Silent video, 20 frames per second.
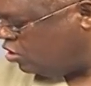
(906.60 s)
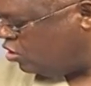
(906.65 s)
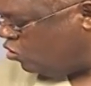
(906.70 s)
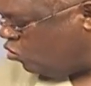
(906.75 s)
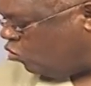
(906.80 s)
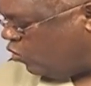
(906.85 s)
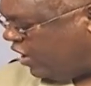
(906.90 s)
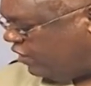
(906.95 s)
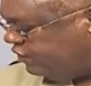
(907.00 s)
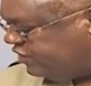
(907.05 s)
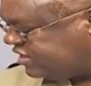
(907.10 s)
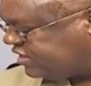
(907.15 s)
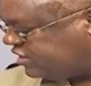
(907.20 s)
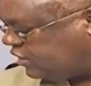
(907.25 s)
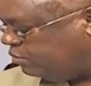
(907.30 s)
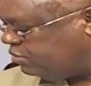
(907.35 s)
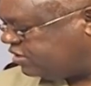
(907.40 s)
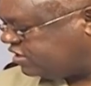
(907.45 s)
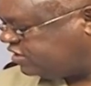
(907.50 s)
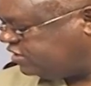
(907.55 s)
we have
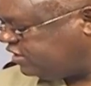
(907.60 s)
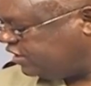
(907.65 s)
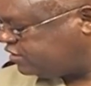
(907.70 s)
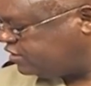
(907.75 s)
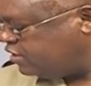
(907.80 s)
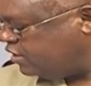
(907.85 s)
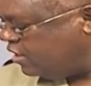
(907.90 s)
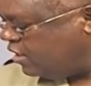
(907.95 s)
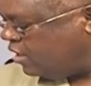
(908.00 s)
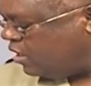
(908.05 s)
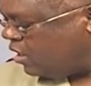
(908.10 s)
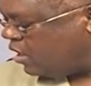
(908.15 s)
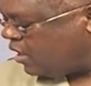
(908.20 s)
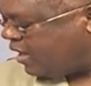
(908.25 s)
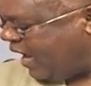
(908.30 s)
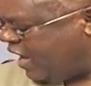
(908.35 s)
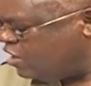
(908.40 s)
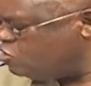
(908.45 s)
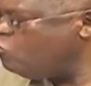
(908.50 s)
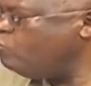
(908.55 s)
established that Colonel